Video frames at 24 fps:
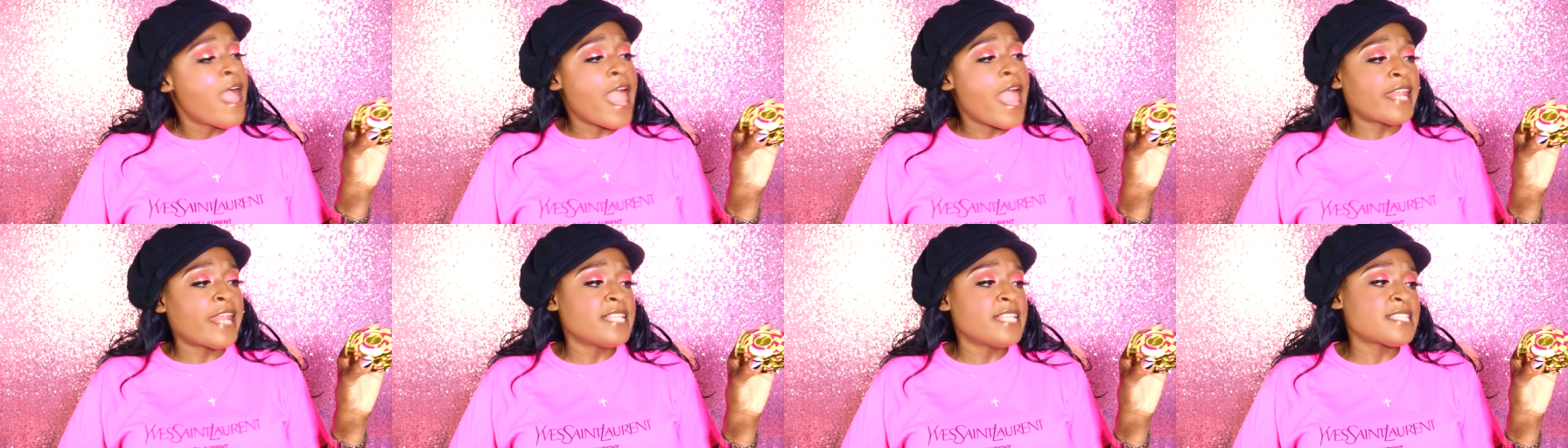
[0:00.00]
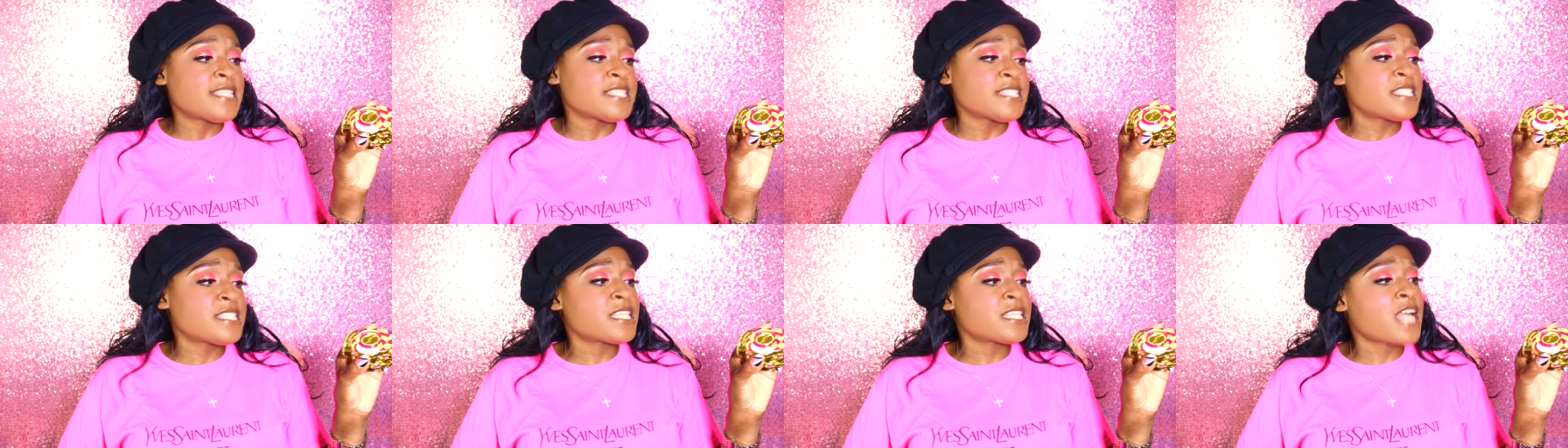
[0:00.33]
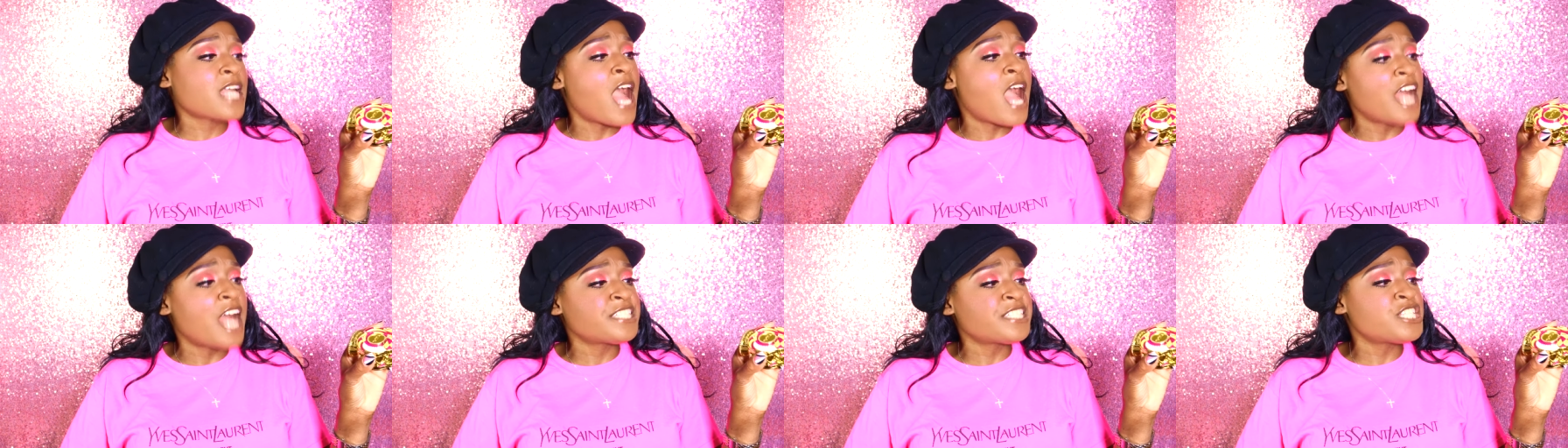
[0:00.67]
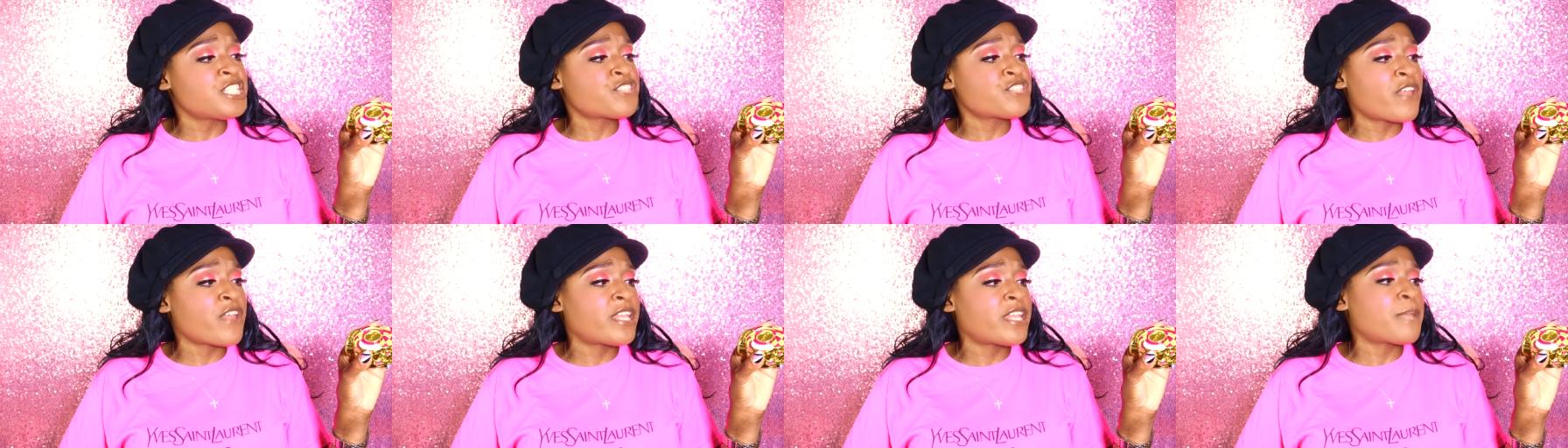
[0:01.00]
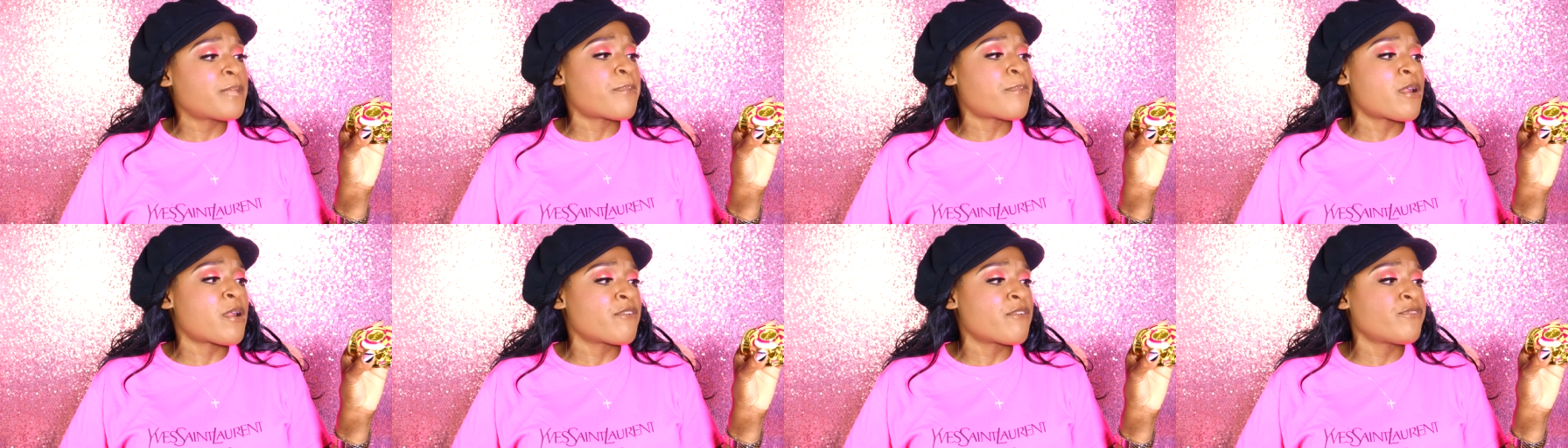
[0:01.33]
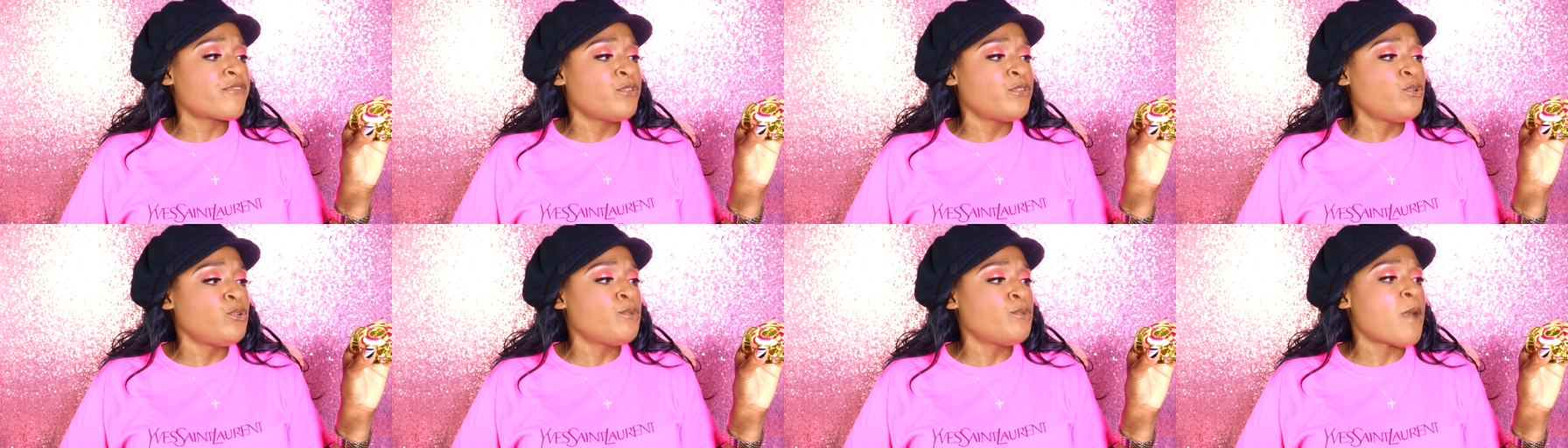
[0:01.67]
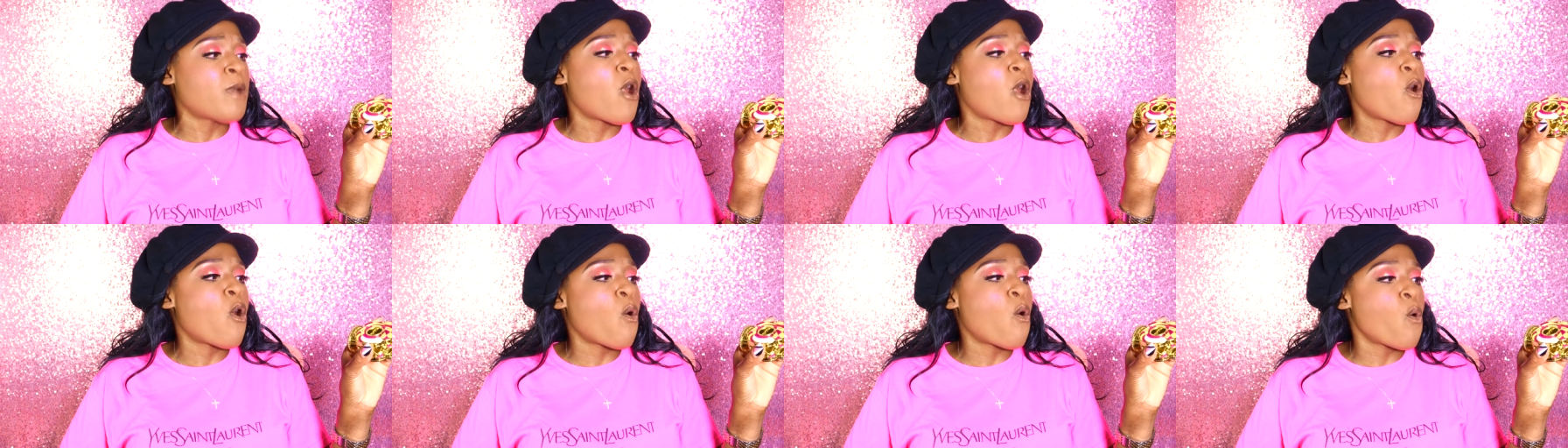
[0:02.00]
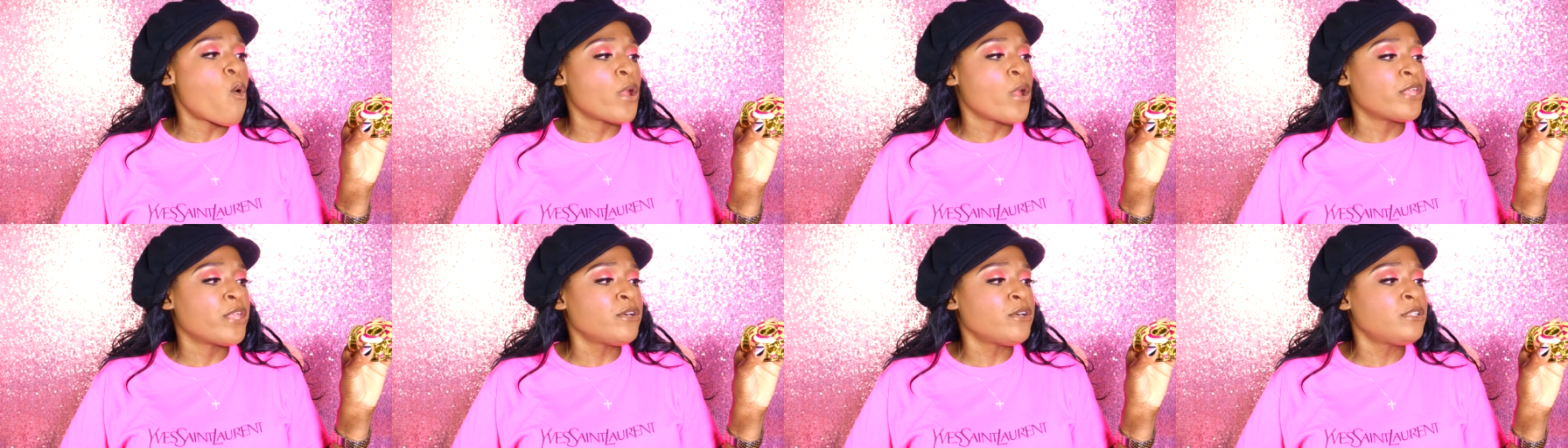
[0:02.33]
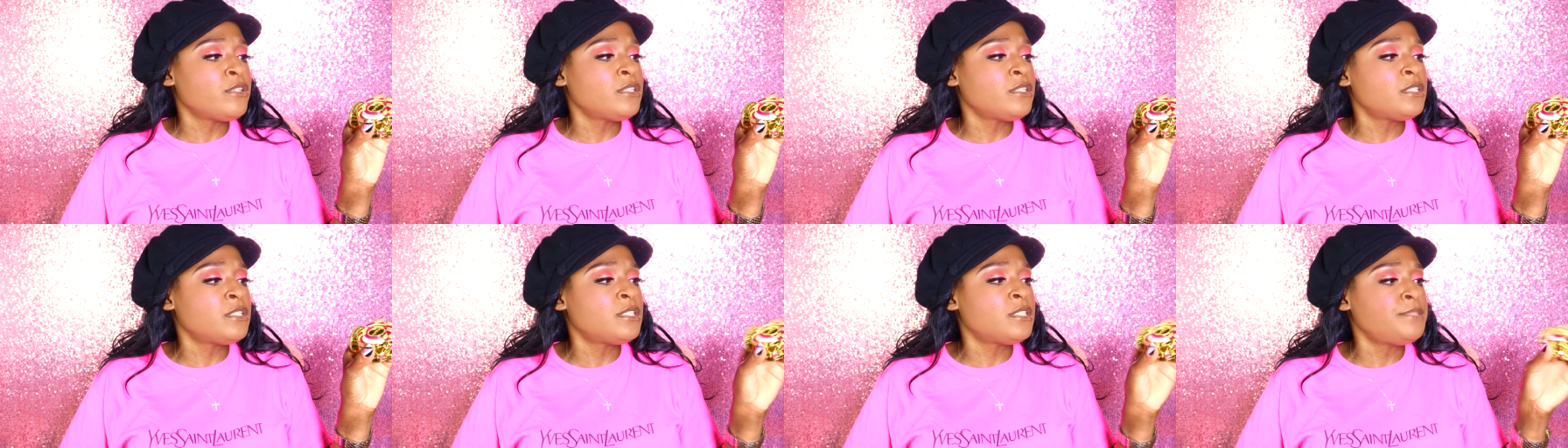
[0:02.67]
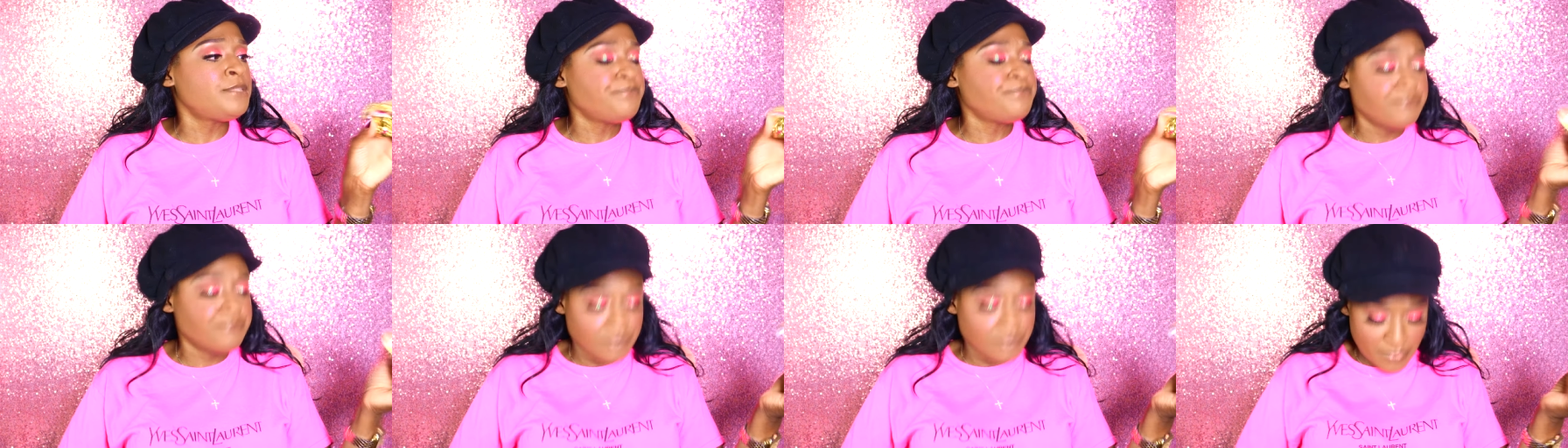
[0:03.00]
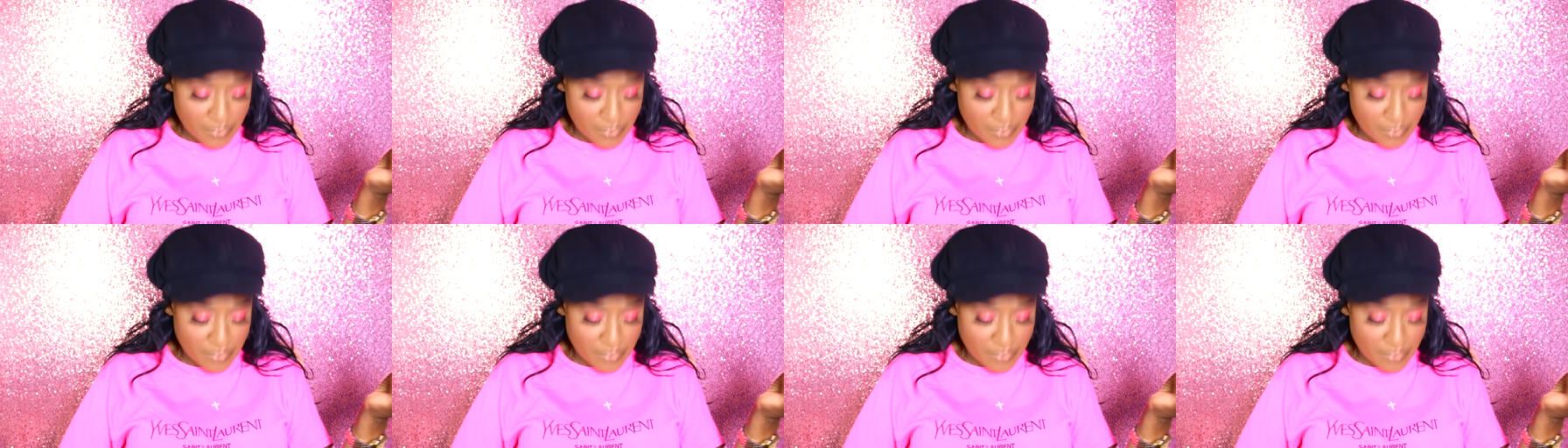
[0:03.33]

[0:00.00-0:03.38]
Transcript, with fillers: And it says it's a concentrated perfume oil.